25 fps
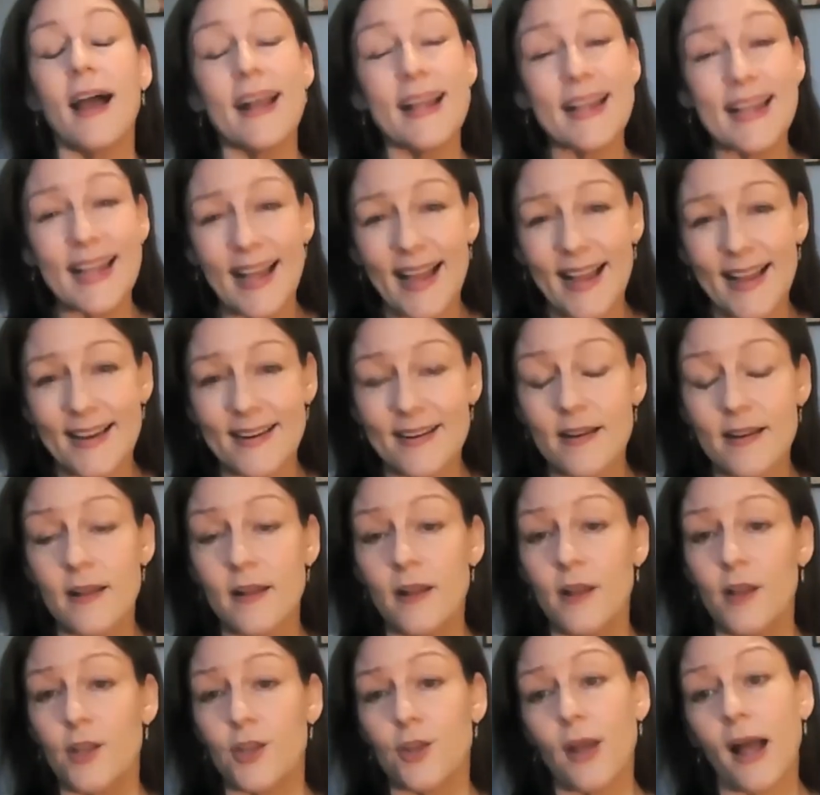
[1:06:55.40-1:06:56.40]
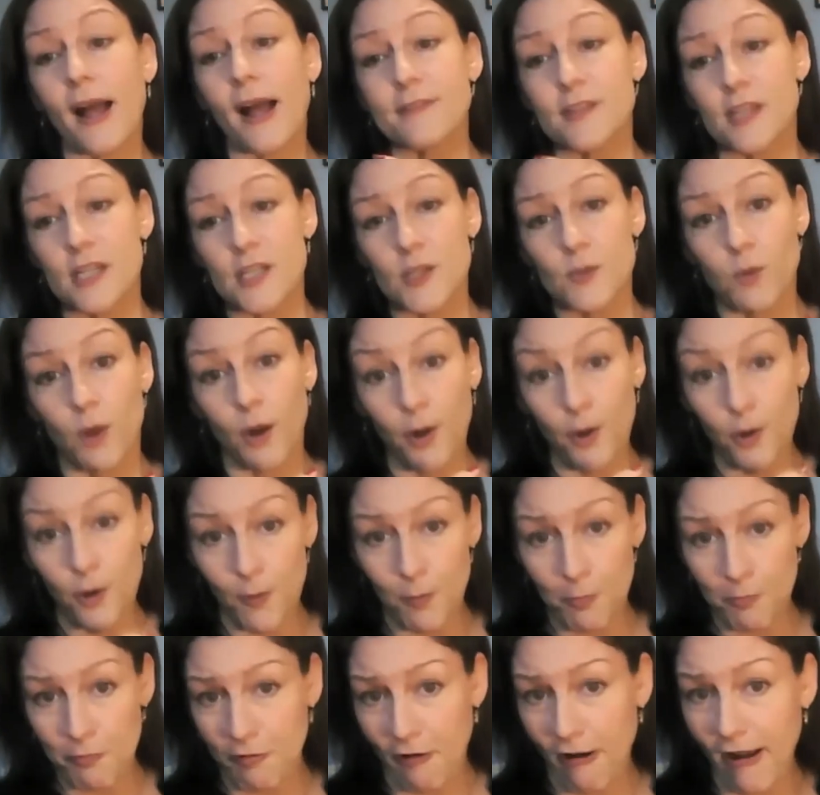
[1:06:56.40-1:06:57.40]
Again, you have to swallow
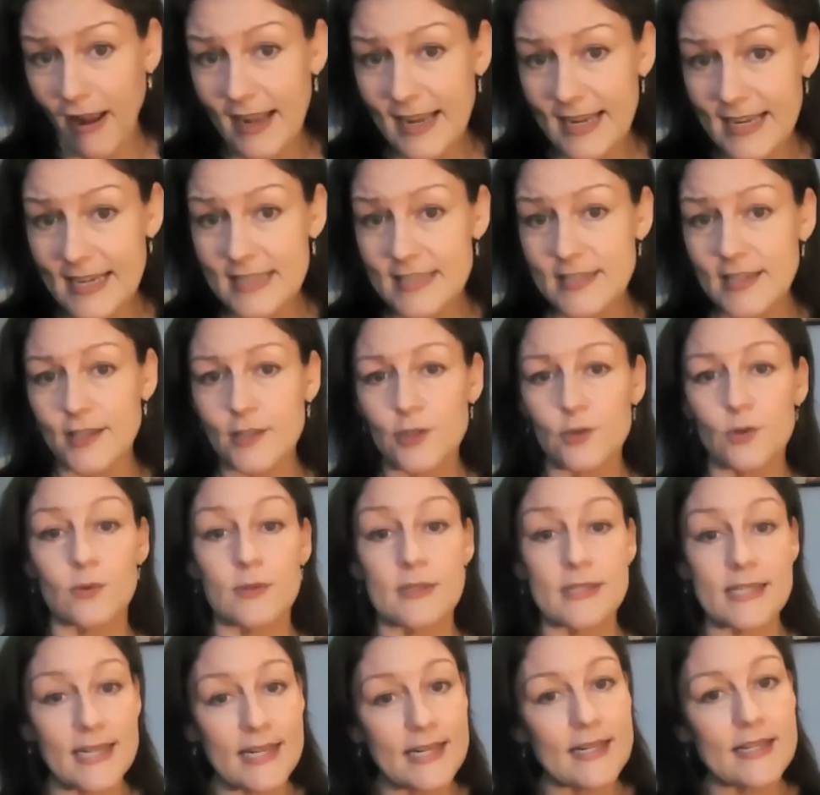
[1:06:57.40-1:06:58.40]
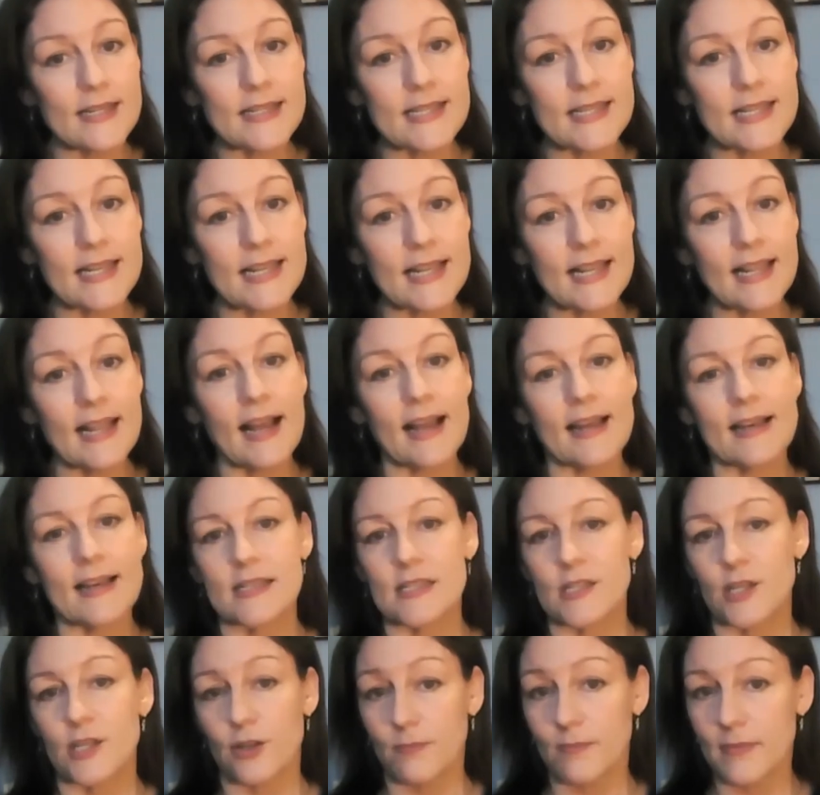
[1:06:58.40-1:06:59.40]
your pride and your dignity, and
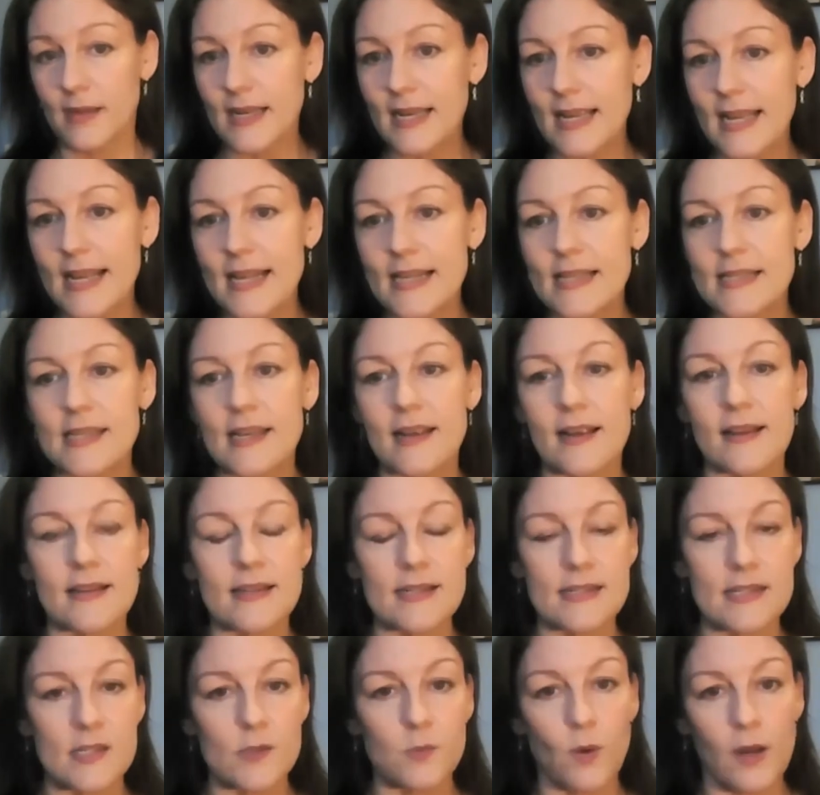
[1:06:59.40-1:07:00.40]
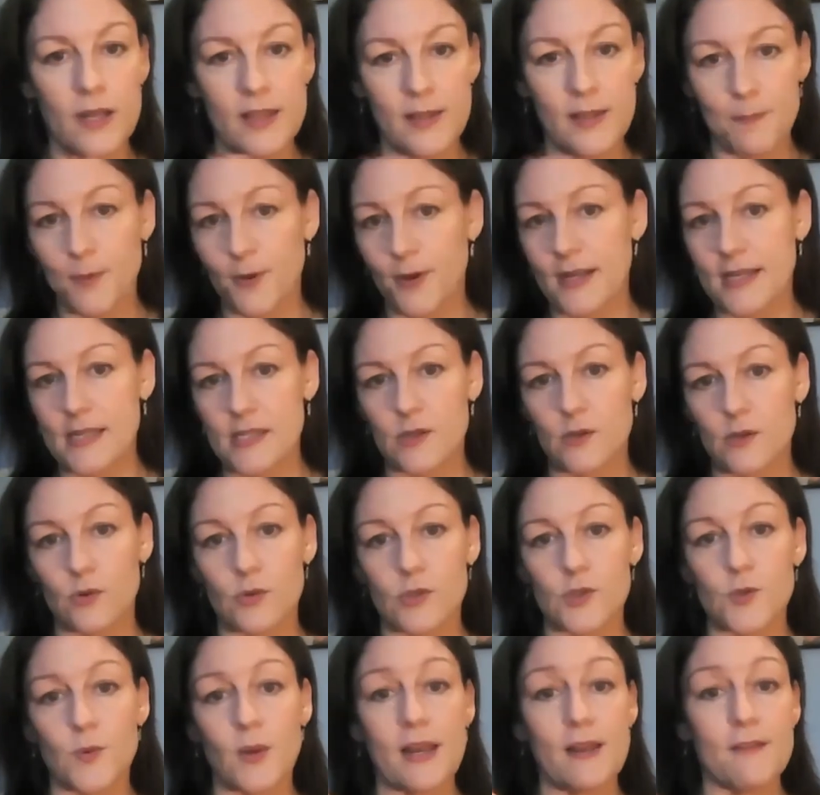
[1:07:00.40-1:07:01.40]
it's humiliating. And this is why the book is
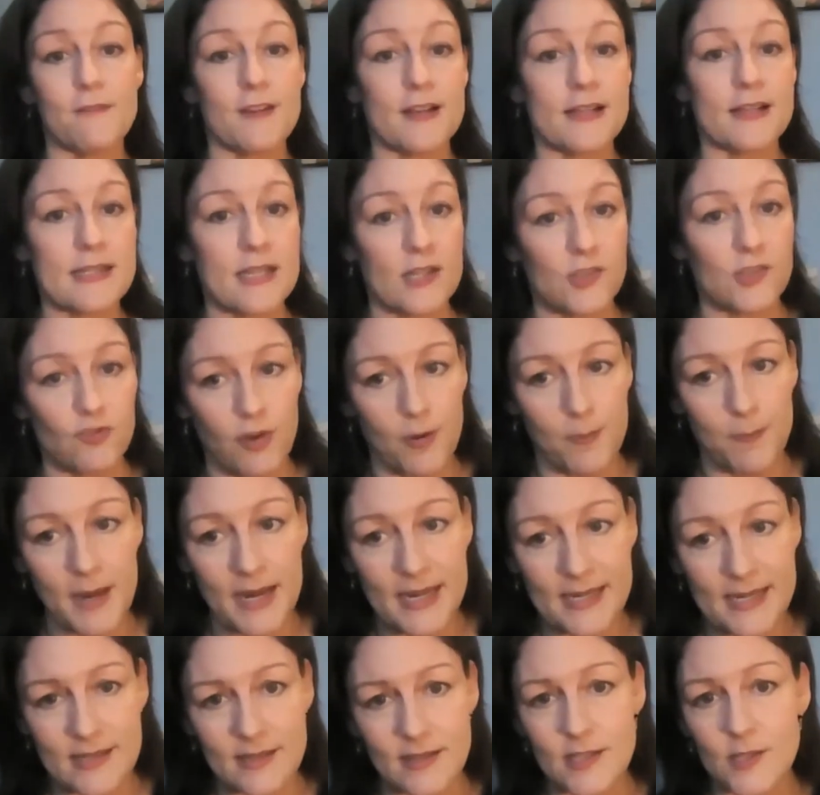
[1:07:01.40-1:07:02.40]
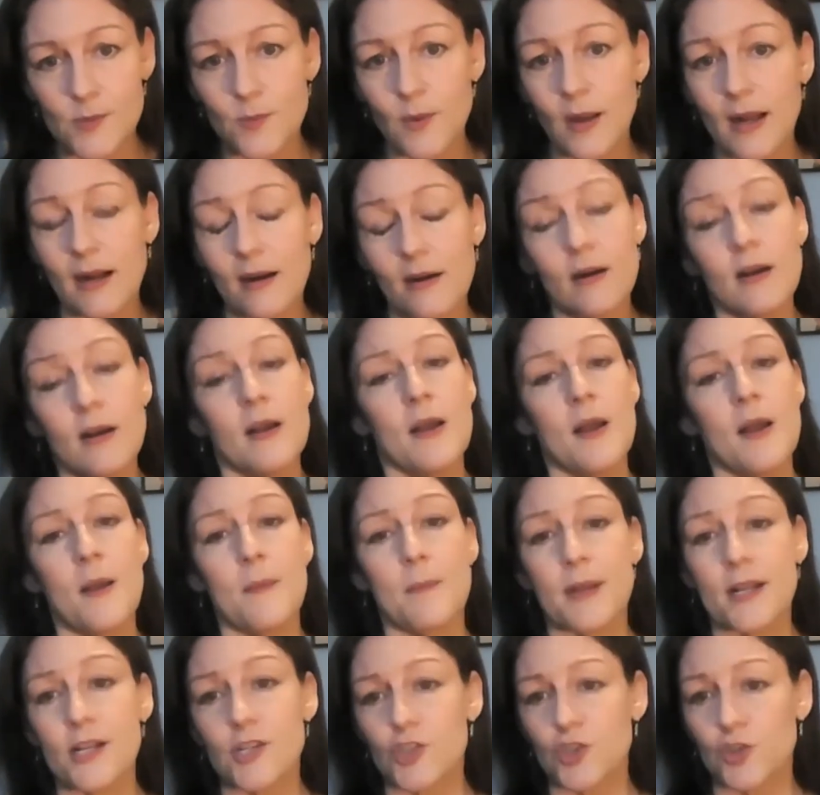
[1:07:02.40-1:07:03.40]
called 21st Century Peasant as well,
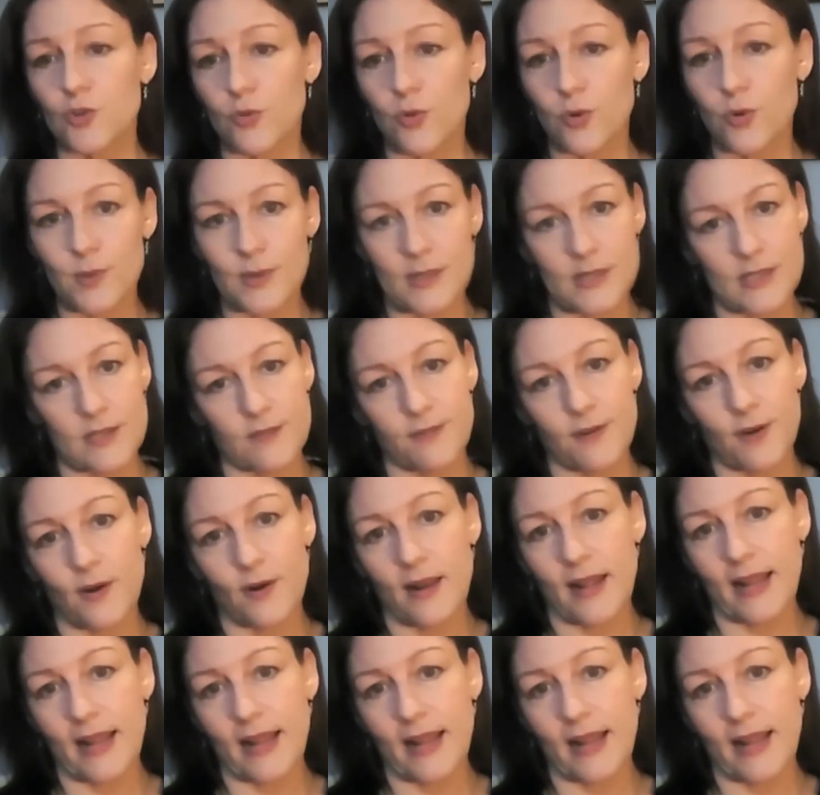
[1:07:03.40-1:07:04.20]
because you always feel